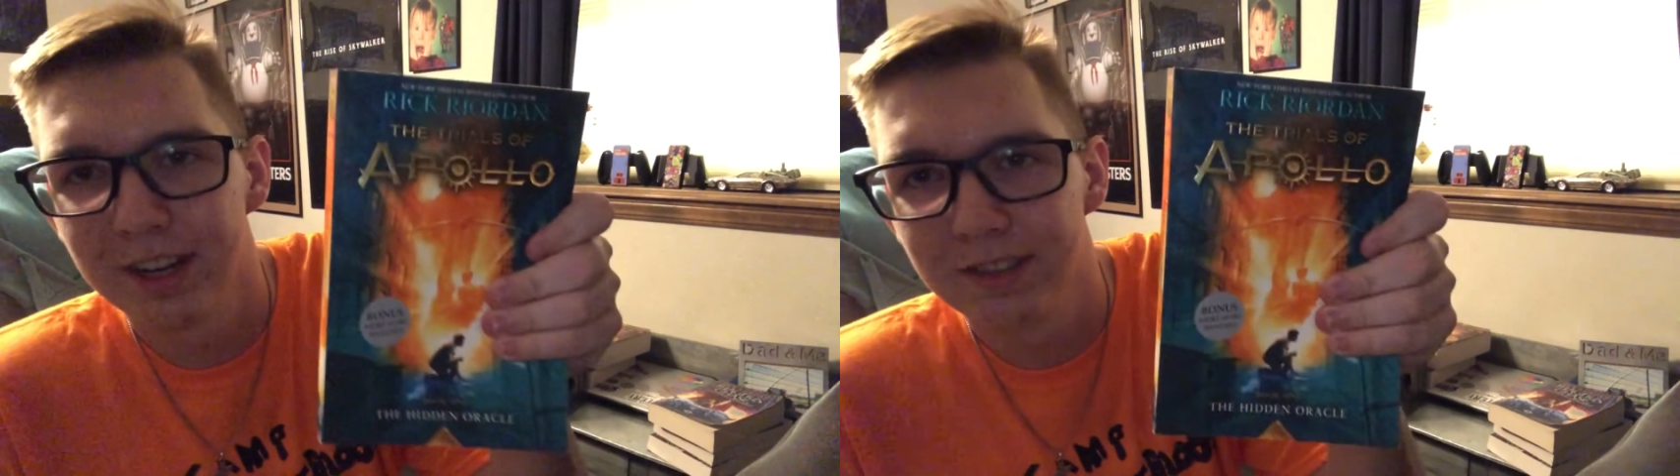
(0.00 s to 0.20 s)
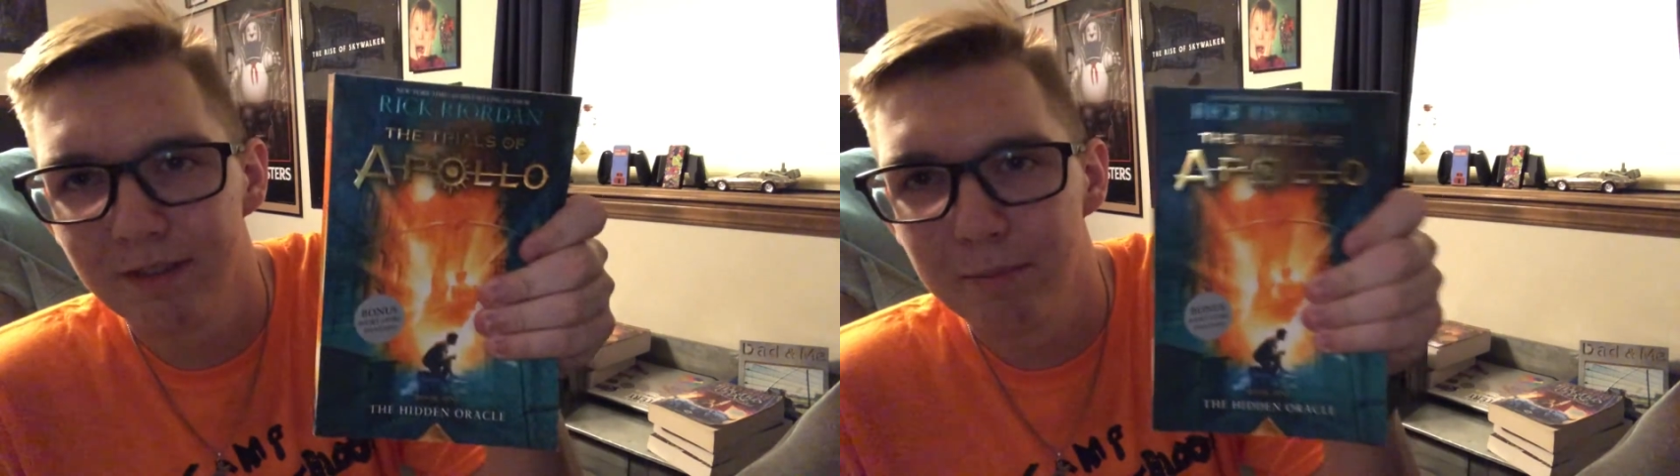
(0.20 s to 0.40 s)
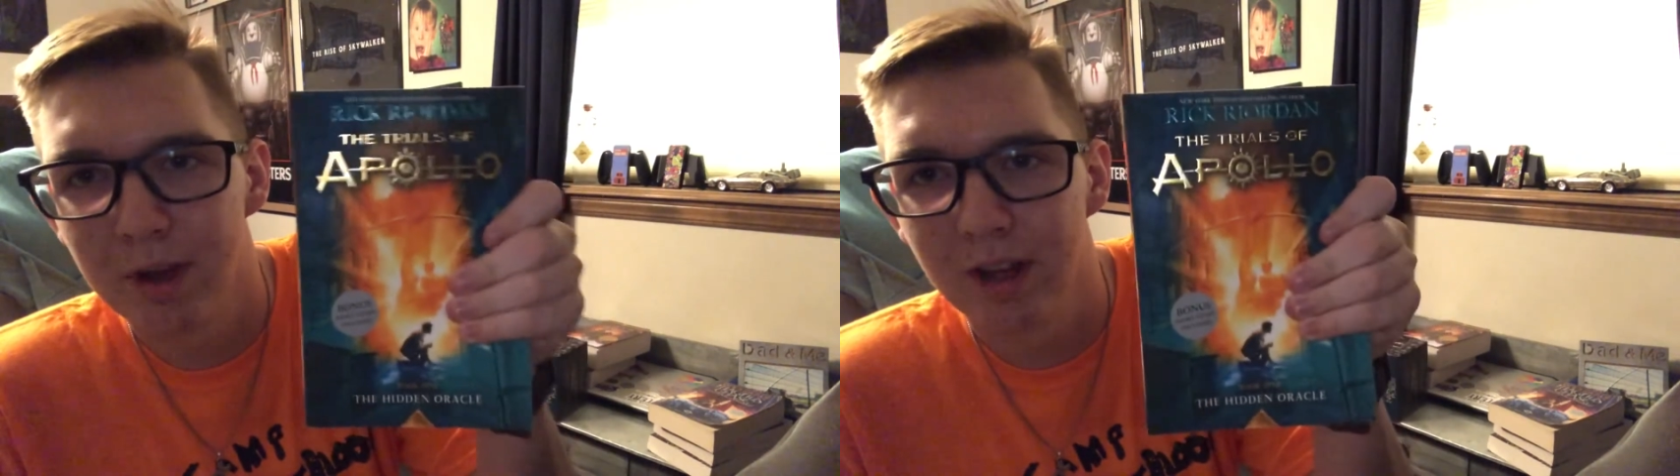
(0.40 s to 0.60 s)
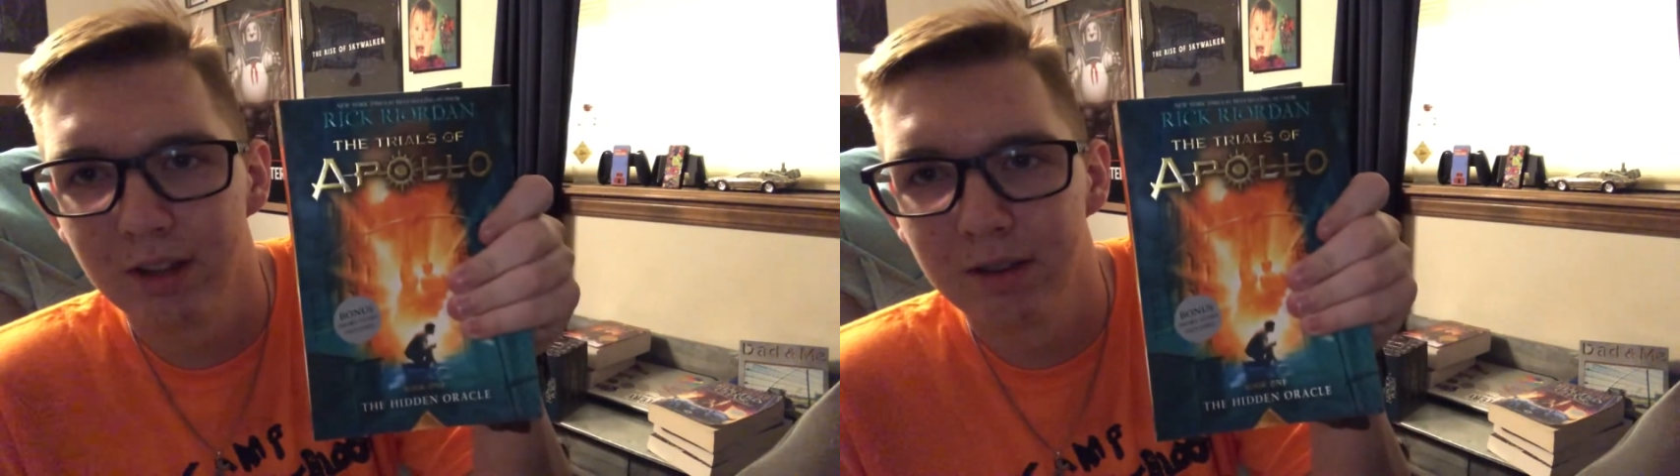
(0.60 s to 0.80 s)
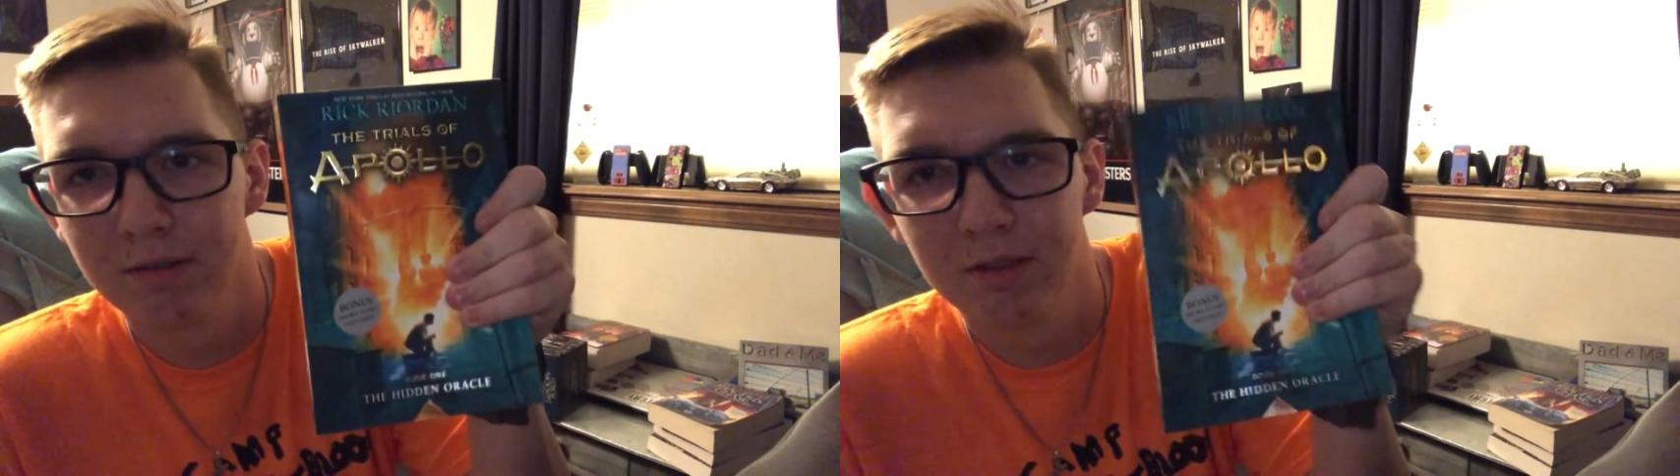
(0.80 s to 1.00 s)
of
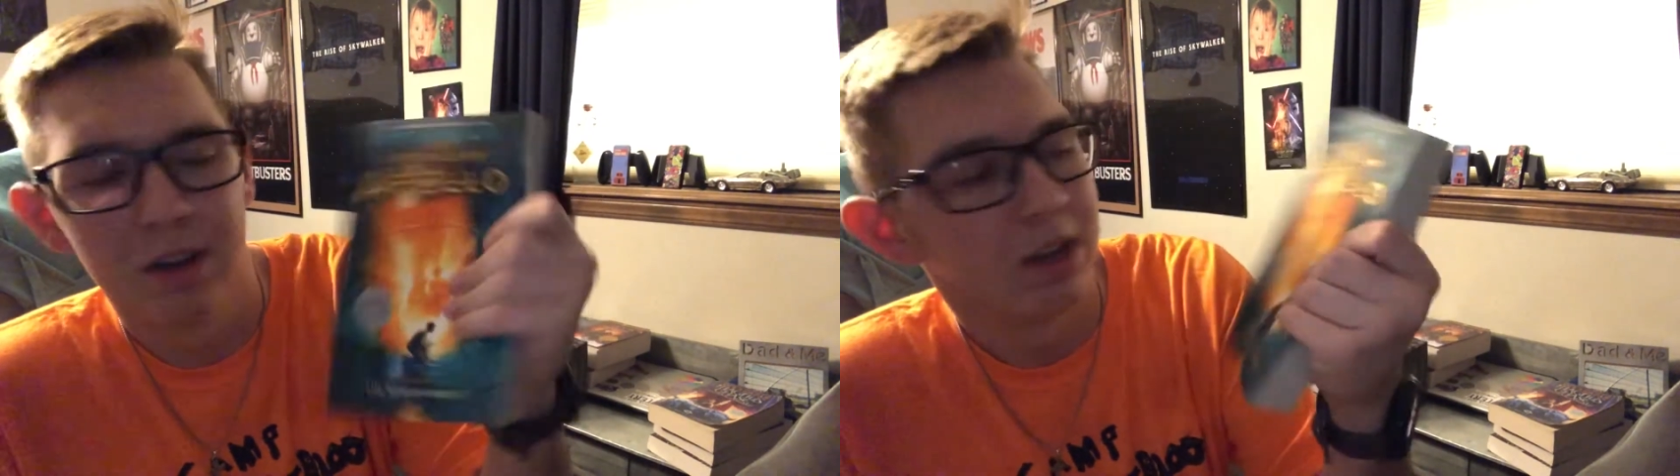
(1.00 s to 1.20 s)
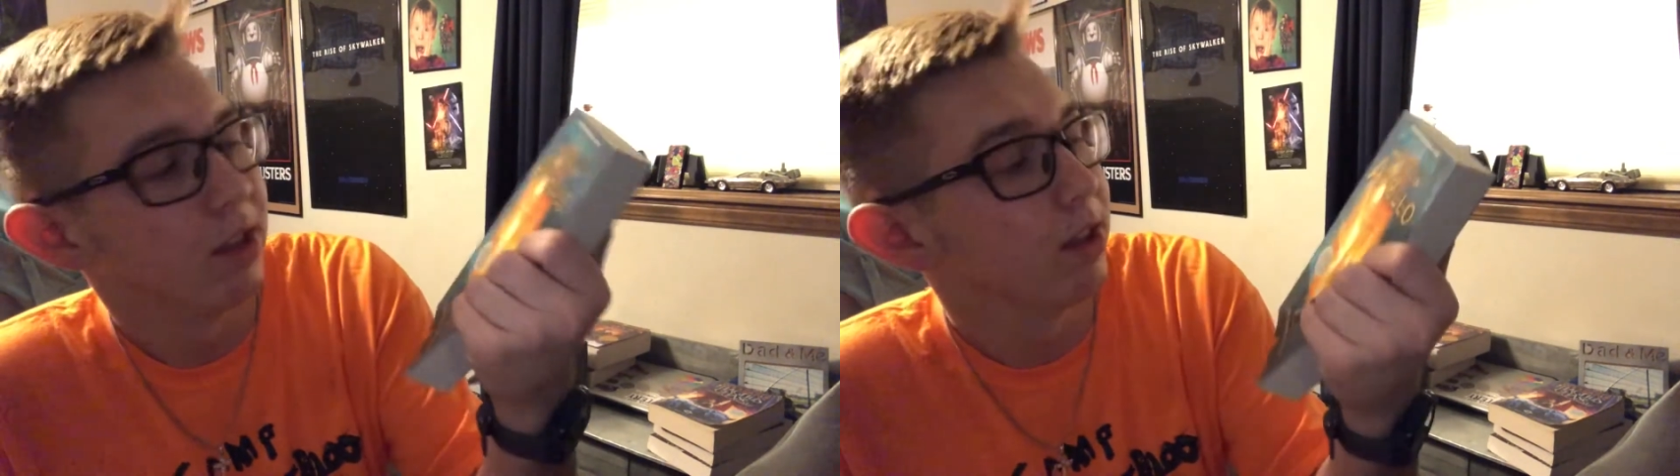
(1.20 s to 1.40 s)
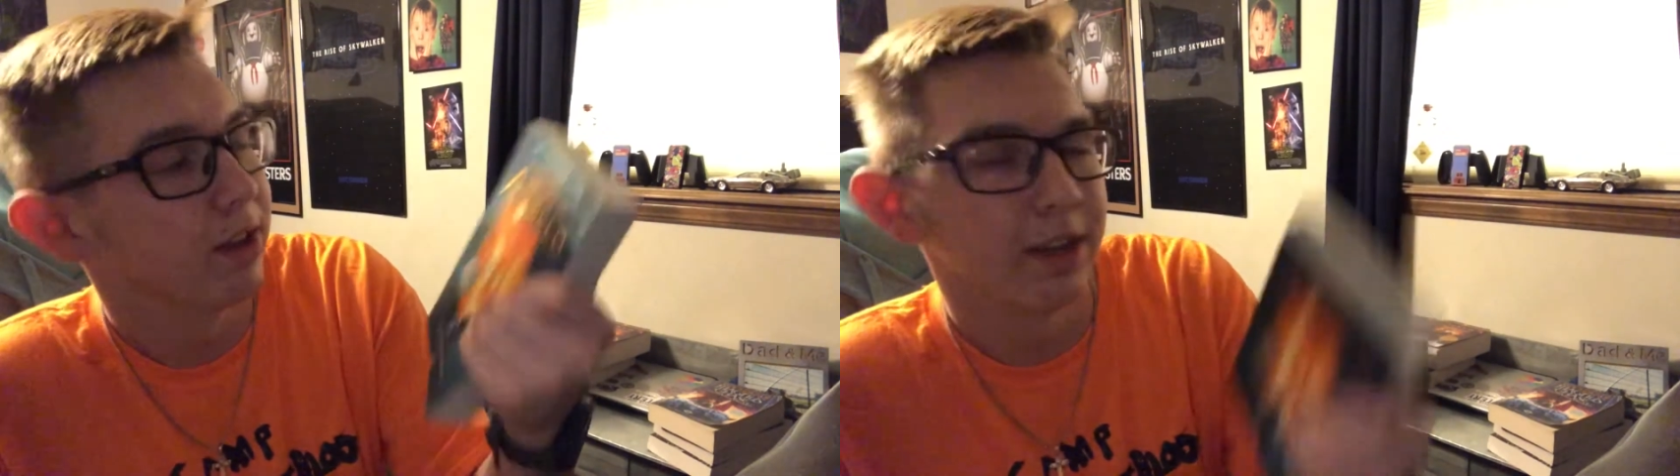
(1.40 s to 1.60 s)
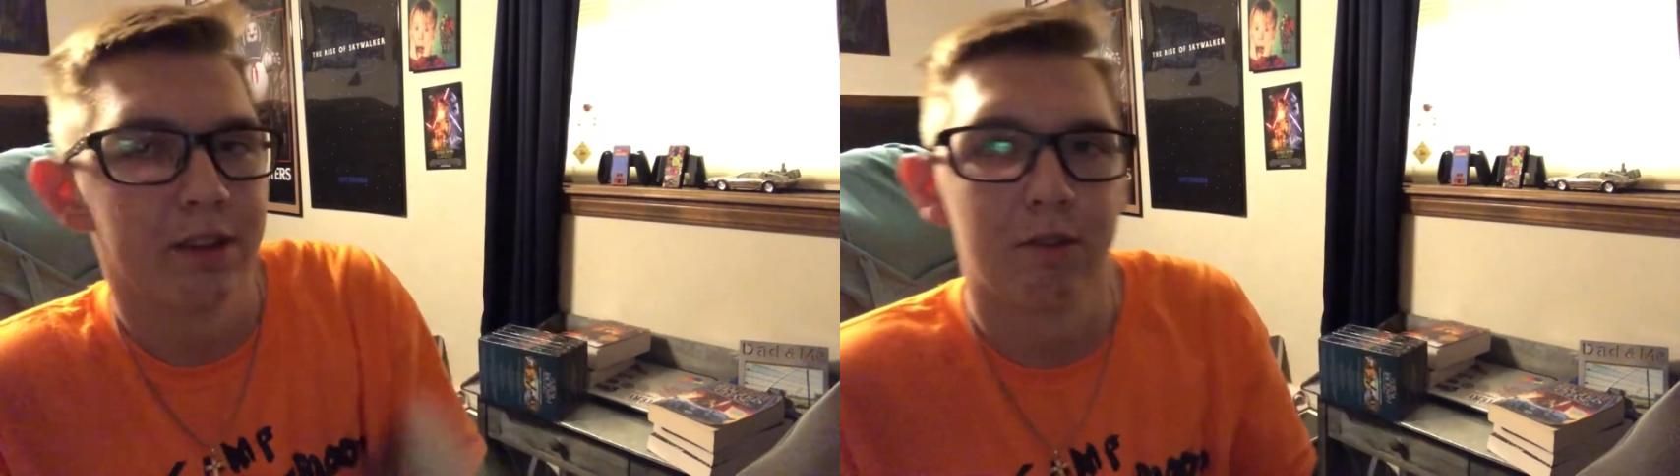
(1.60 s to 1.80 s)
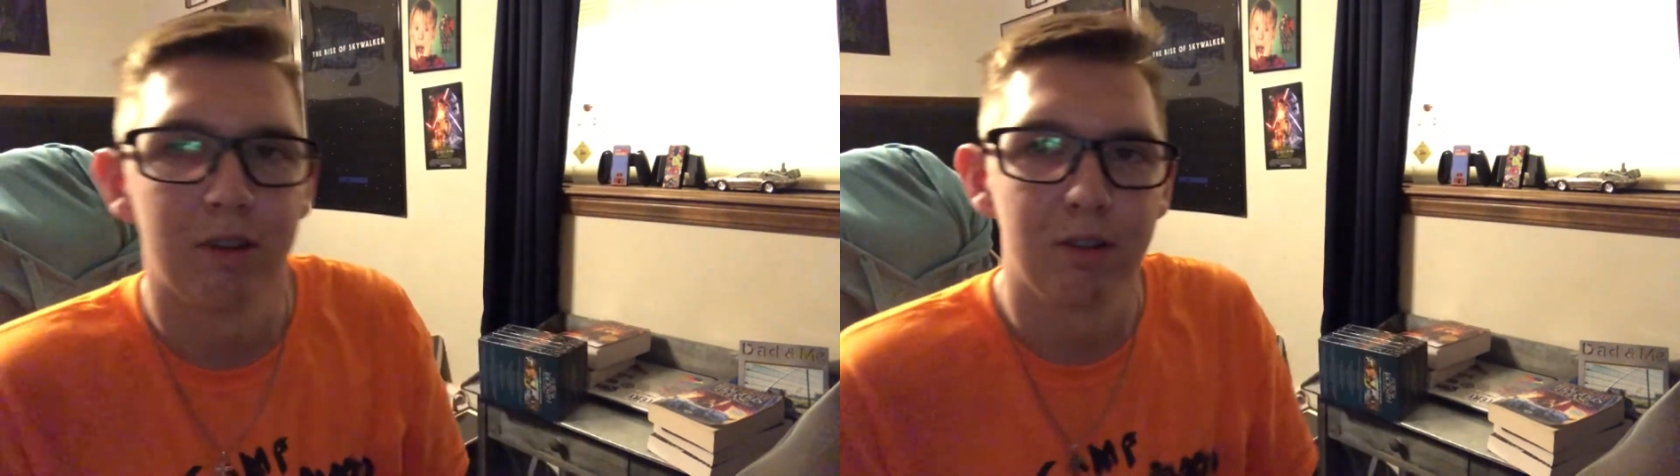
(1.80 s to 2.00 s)
Apollo, The Hidden
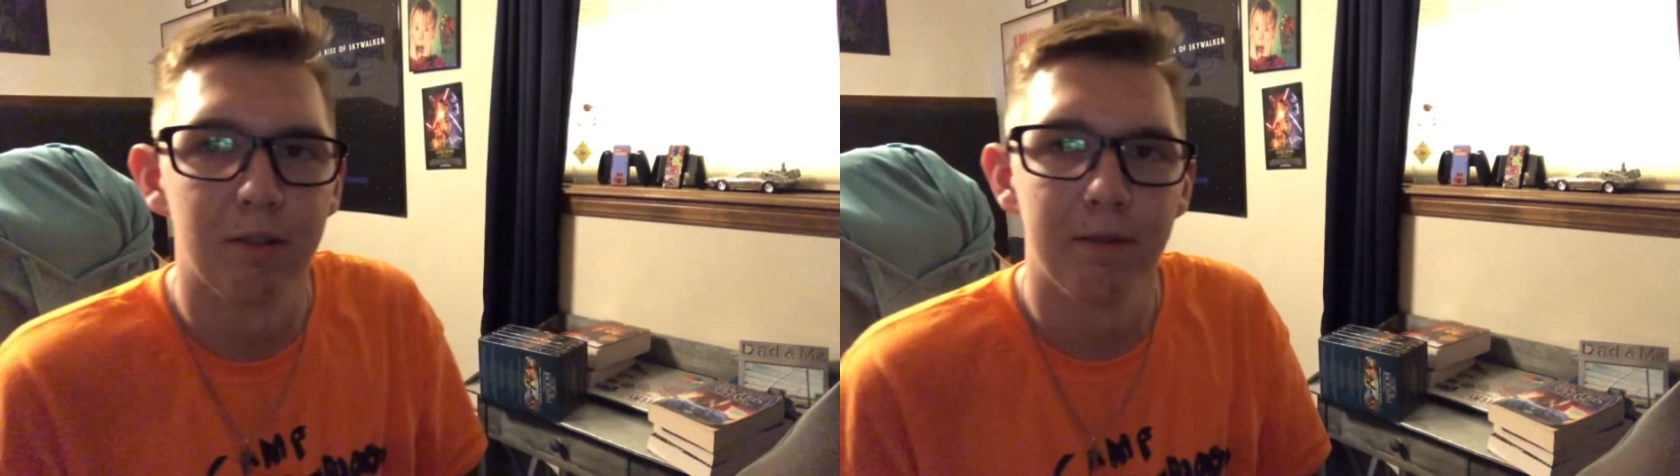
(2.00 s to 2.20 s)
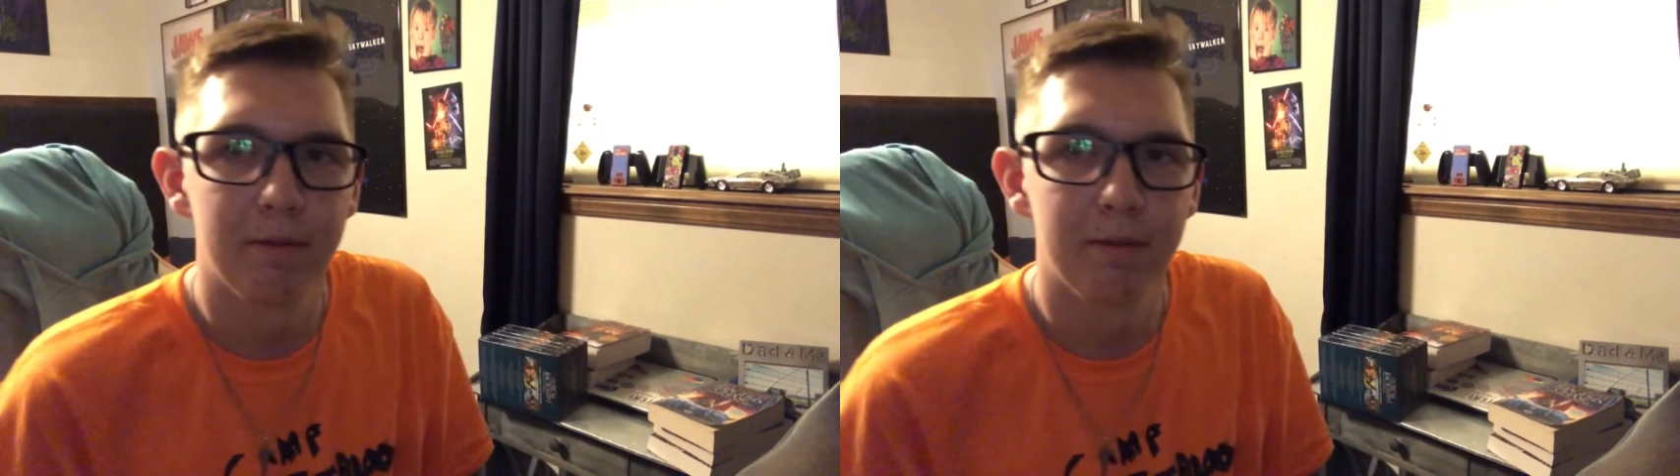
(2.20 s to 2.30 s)
Oracle.